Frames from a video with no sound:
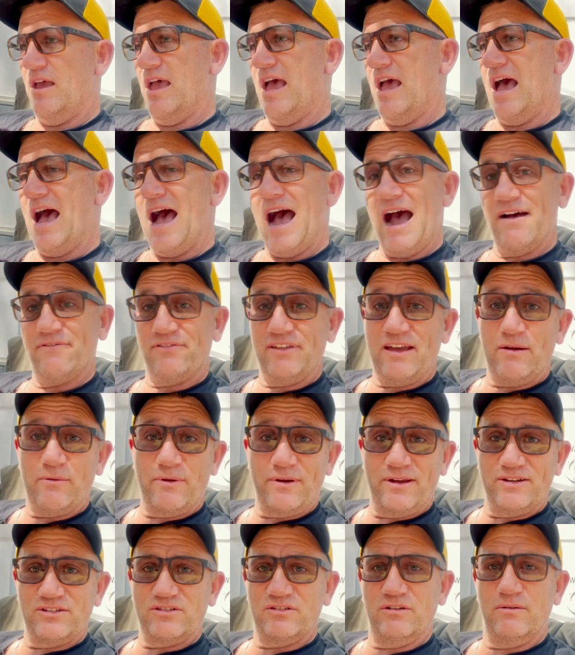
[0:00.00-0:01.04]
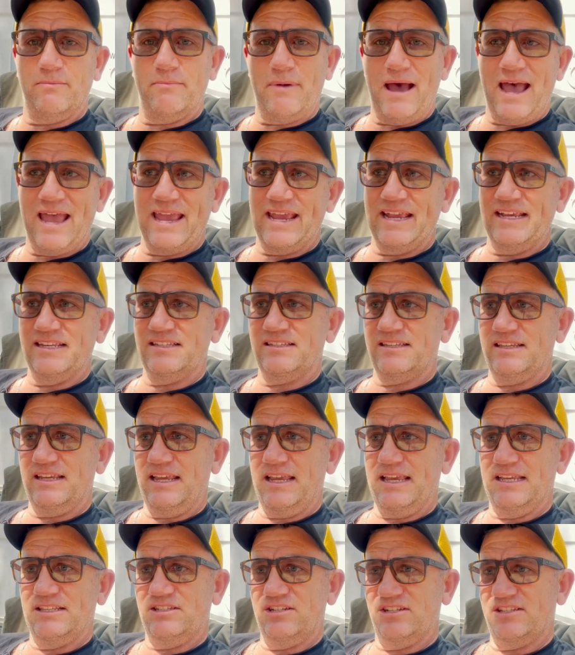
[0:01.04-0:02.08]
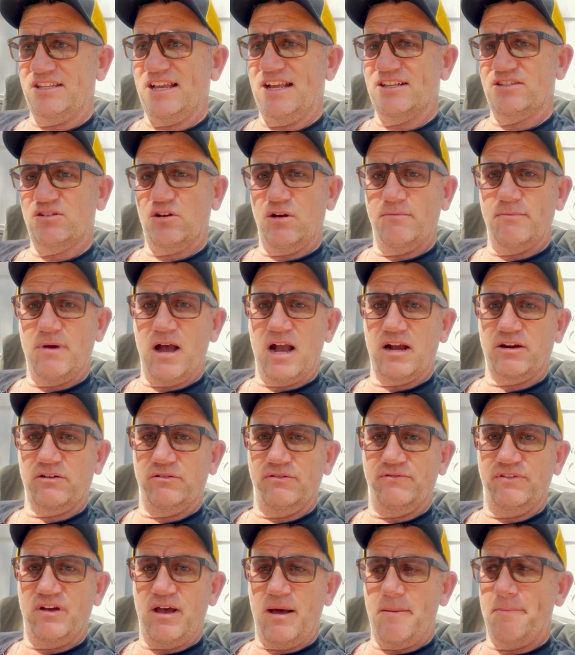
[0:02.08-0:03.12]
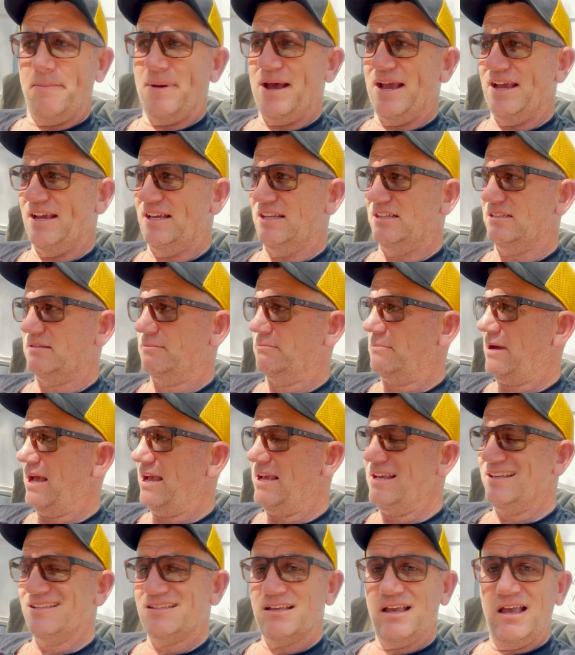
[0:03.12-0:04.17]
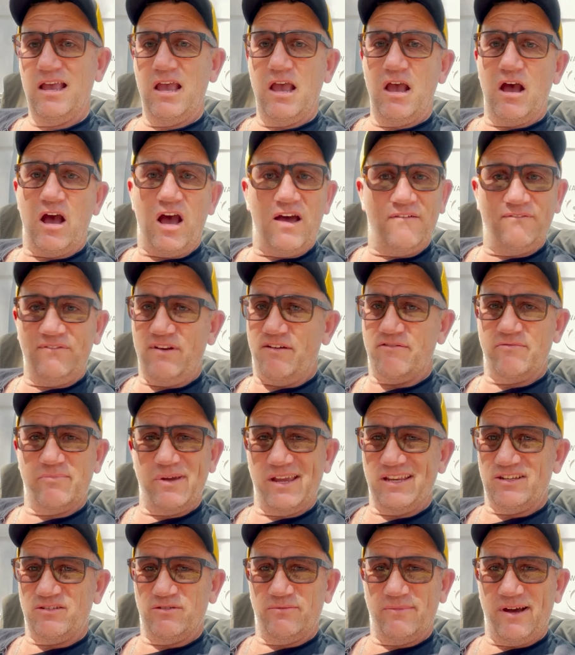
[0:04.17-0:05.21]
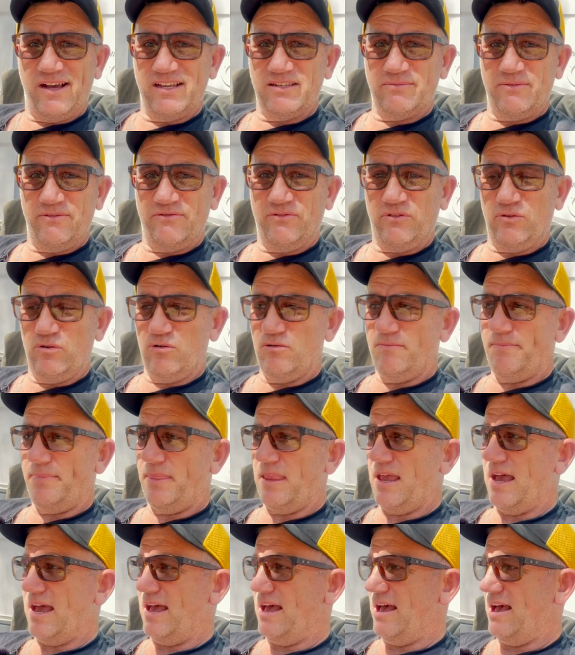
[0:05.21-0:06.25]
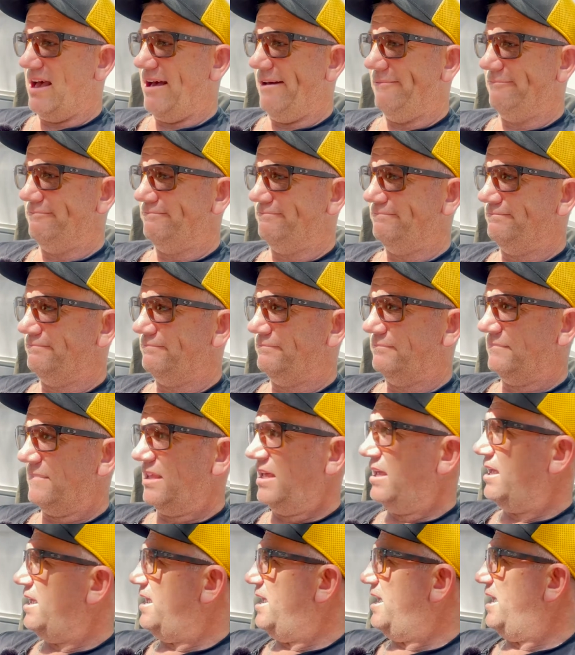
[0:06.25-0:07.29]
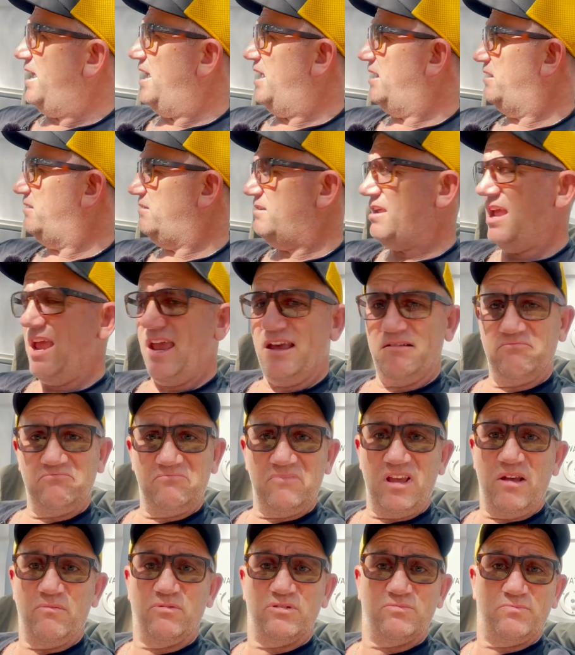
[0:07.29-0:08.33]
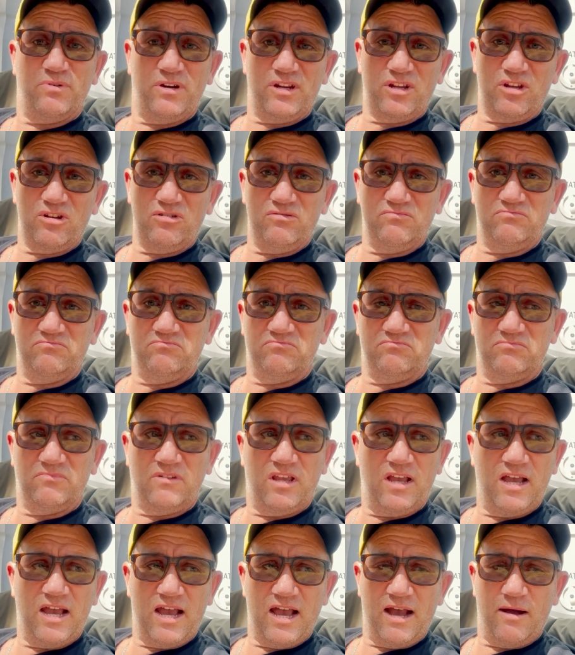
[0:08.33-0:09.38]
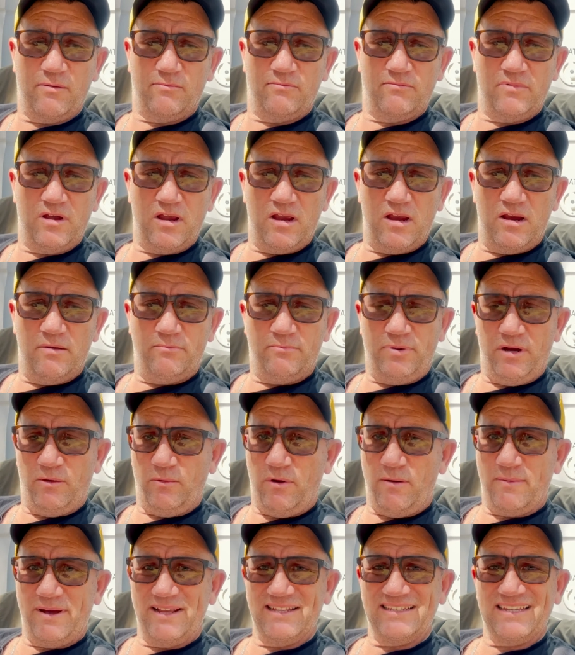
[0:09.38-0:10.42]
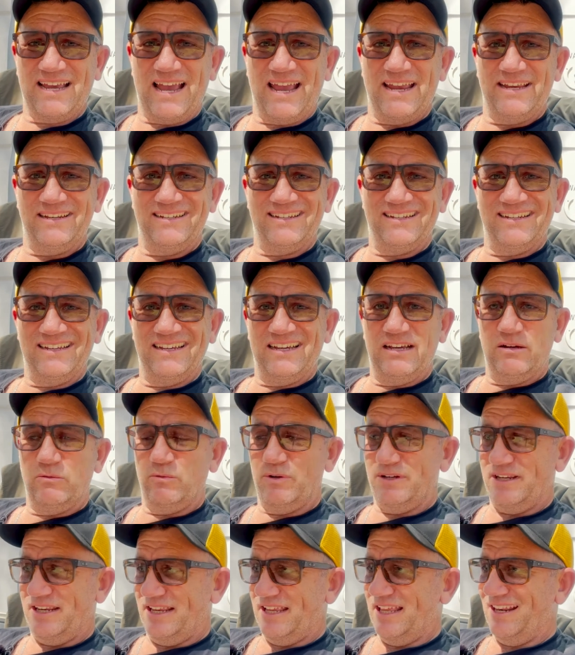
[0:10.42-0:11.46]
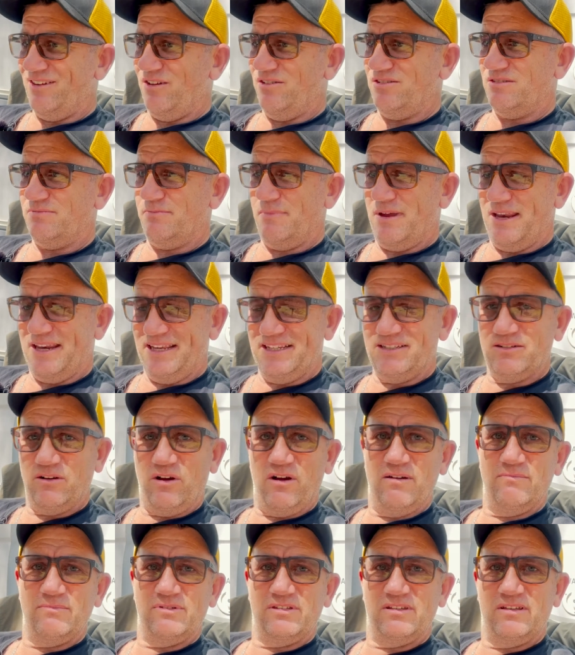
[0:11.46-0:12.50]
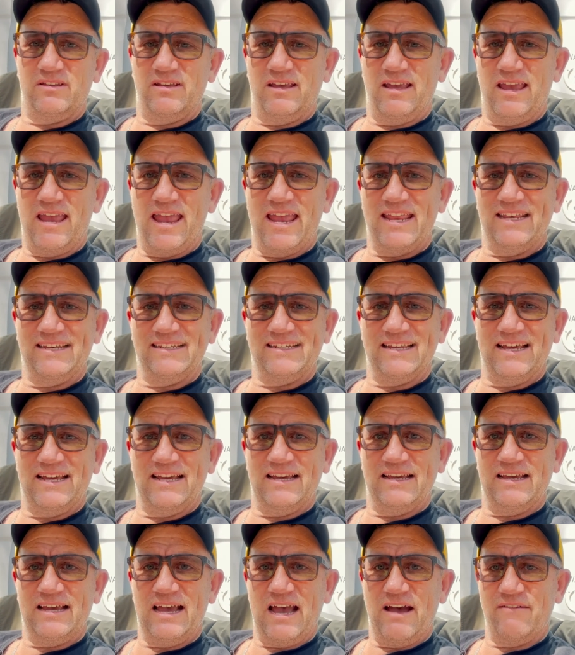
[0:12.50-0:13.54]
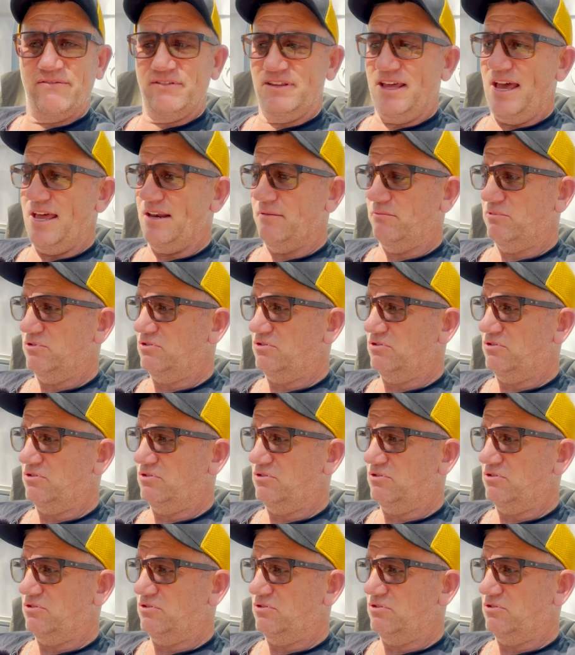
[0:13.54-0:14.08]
after that we went to a maze just outside Margaret River, a maze. I've never been to a maze before, and yeah, it was pretty cool. Pretty well maintained. We did get lost many times, and other than that, it